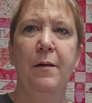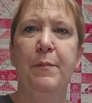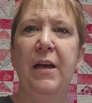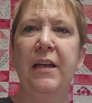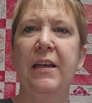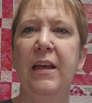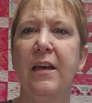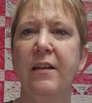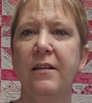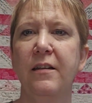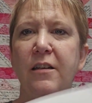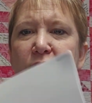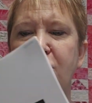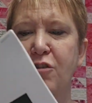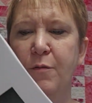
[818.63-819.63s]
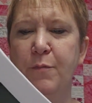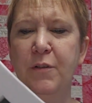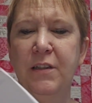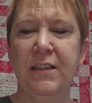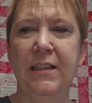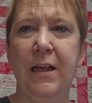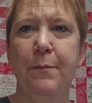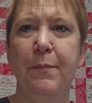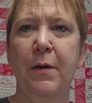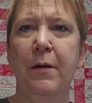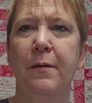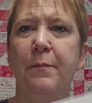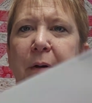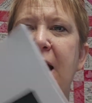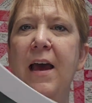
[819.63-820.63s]
Again, the triple zip
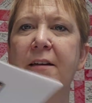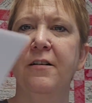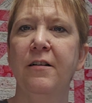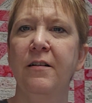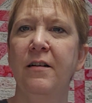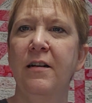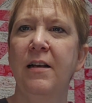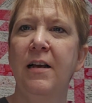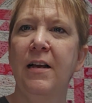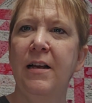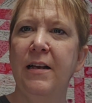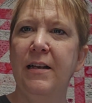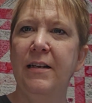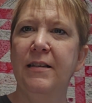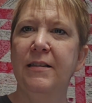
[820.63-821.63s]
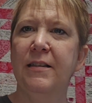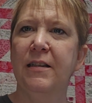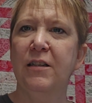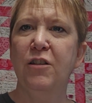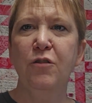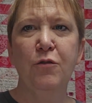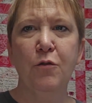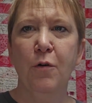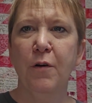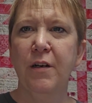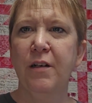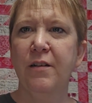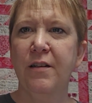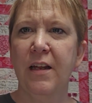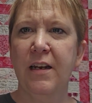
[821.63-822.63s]
pattern is the
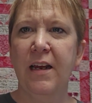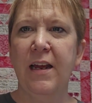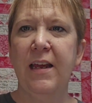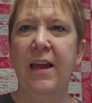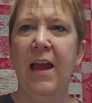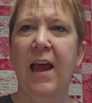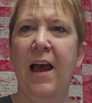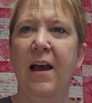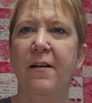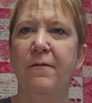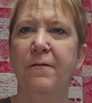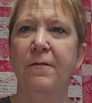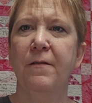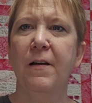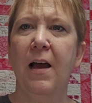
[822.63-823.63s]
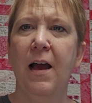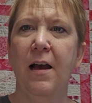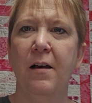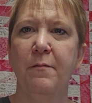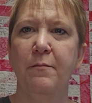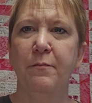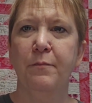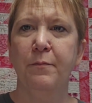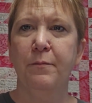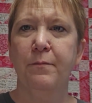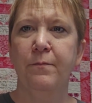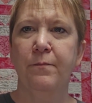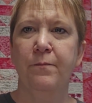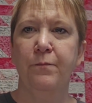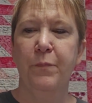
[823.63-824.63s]
tutorial that I have
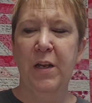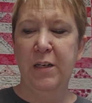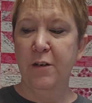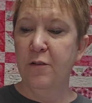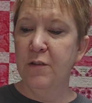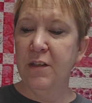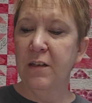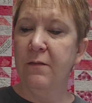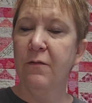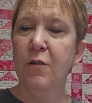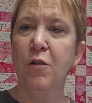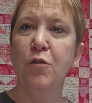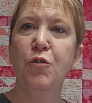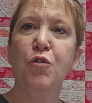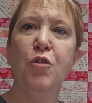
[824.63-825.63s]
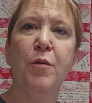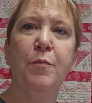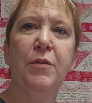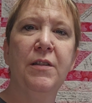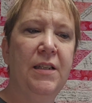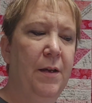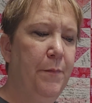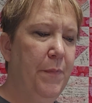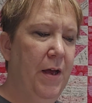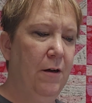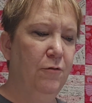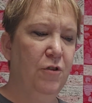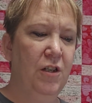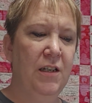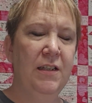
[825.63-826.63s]
been using for those triple zip
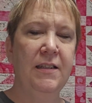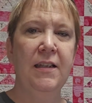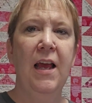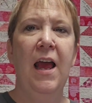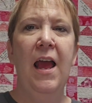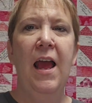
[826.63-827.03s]
pouches.